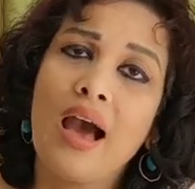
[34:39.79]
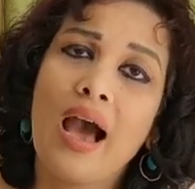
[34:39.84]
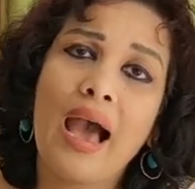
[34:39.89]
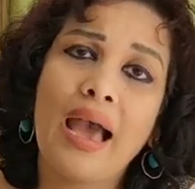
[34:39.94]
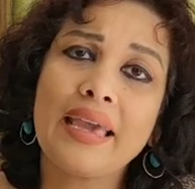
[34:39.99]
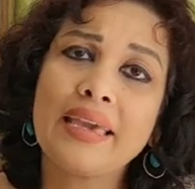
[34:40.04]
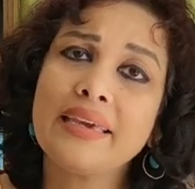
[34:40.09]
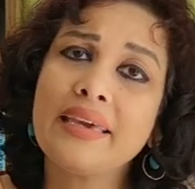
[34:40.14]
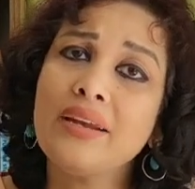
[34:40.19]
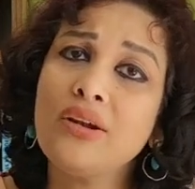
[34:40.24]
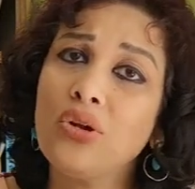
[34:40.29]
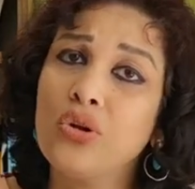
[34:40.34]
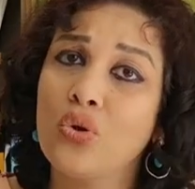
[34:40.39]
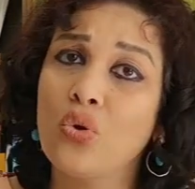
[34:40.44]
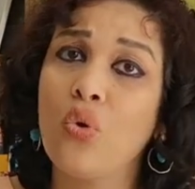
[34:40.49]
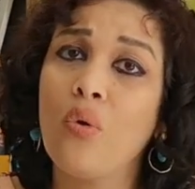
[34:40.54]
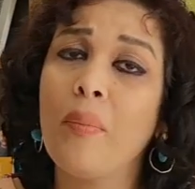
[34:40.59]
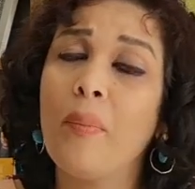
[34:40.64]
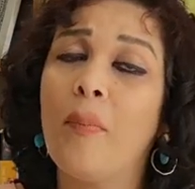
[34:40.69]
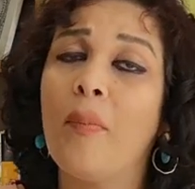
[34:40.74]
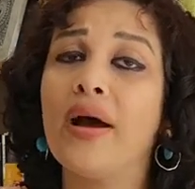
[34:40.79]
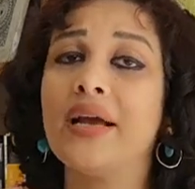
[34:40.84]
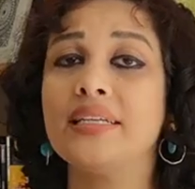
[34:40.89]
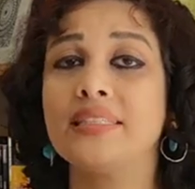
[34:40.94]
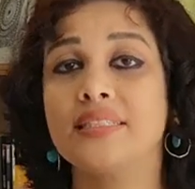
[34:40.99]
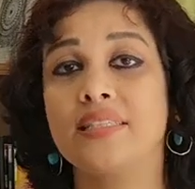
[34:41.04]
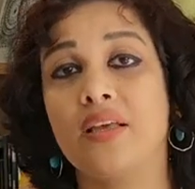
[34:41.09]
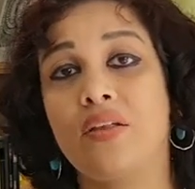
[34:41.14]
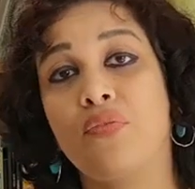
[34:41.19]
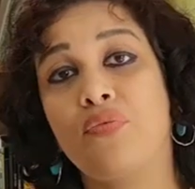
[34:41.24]
I can dupe
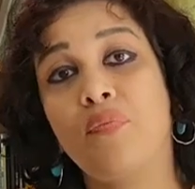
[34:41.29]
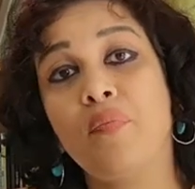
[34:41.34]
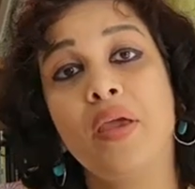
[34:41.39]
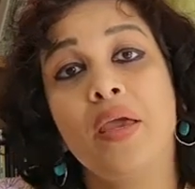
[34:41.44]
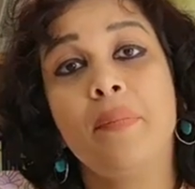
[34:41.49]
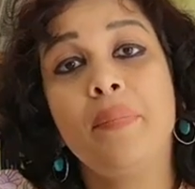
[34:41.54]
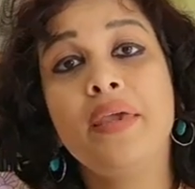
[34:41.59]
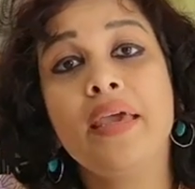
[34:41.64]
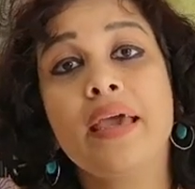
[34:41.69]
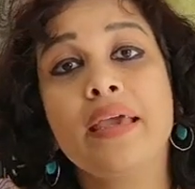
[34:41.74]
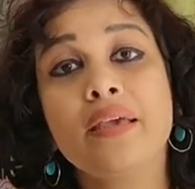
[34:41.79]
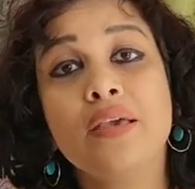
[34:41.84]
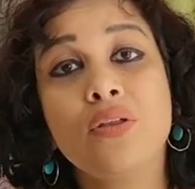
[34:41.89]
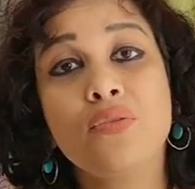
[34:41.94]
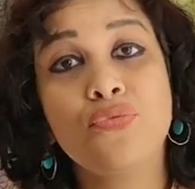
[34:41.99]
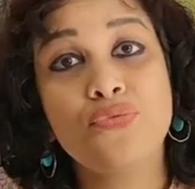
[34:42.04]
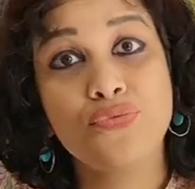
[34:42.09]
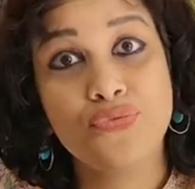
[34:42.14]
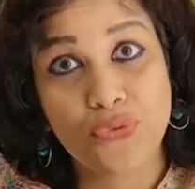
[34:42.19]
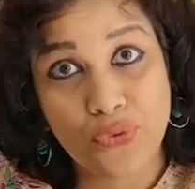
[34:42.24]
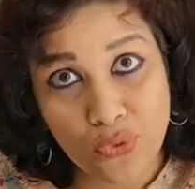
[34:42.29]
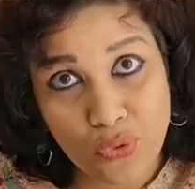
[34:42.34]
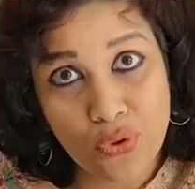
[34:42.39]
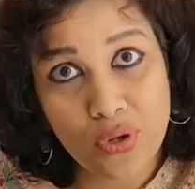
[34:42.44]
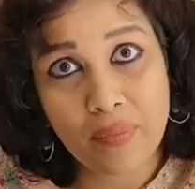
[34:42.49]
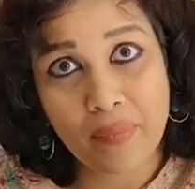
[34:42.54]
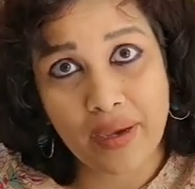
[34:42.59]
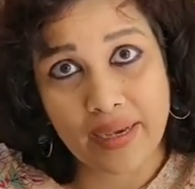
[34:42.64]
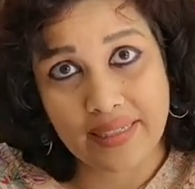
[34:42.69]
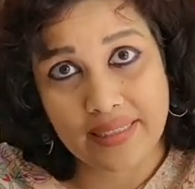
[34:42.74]
myself, maybe I can
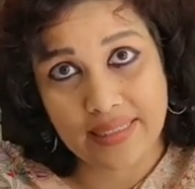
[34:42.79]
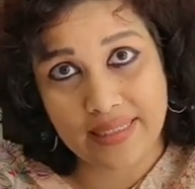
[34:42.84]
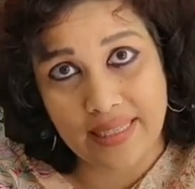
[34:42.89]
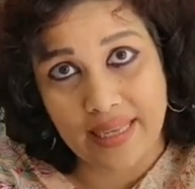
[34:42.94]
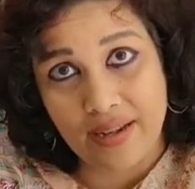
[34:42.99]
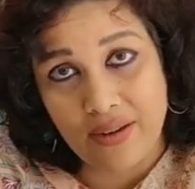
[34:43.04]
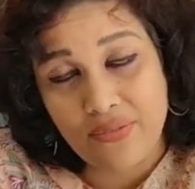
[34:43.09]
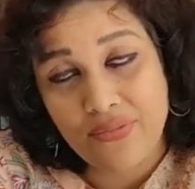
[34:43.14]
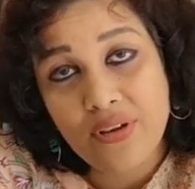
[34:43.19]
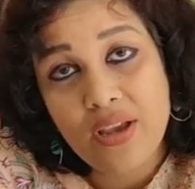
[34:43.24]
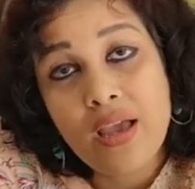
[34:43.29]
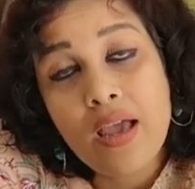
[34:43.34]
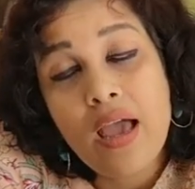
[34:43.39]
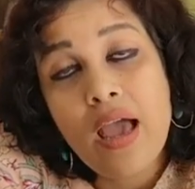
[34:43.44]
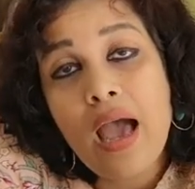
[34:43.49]
fool myself.